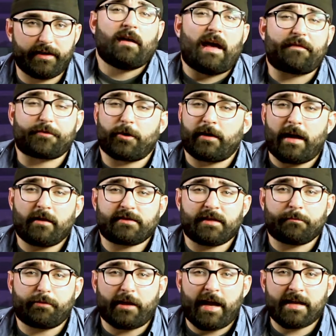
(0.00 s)
After
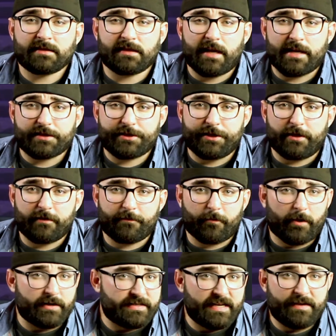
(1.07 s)
announcing plans last year
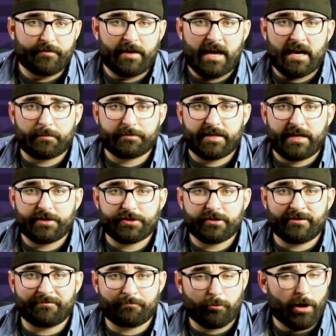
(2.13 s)
for a TV
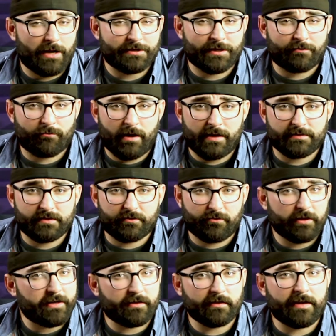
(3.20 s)
adaptation of Project Red's
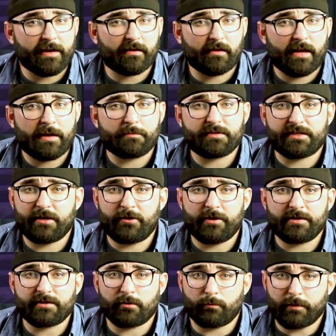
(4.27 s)
critically acclaimed
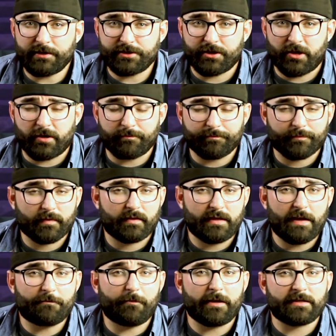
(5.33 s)
series The Witcher,
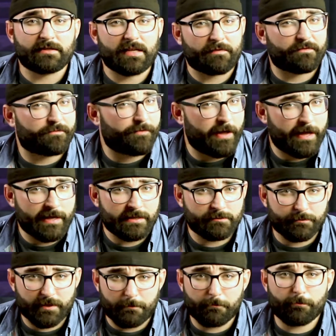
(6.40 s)
Netflix left
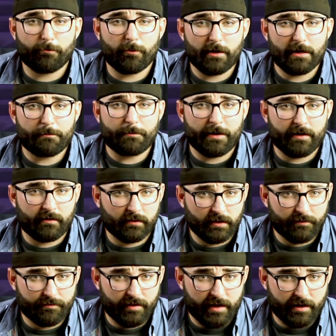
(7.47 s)
fans with a pretty big
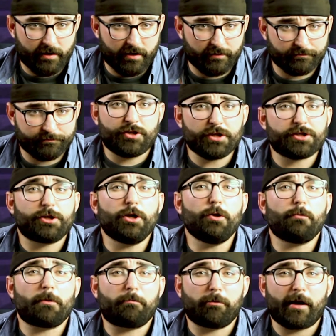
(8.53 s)
cliffhanger. Just
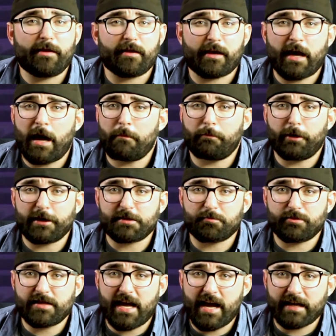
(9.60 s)
who would play the complex
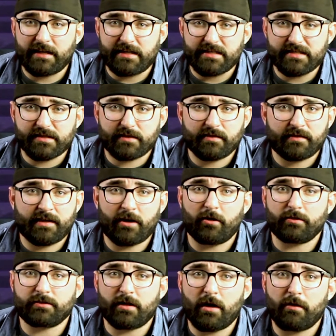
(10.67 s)
protagonist,
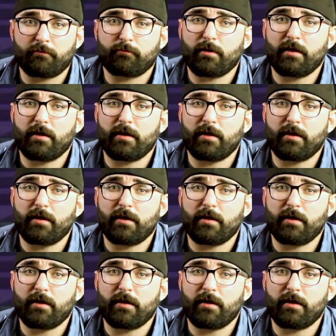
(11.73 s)
Geralt of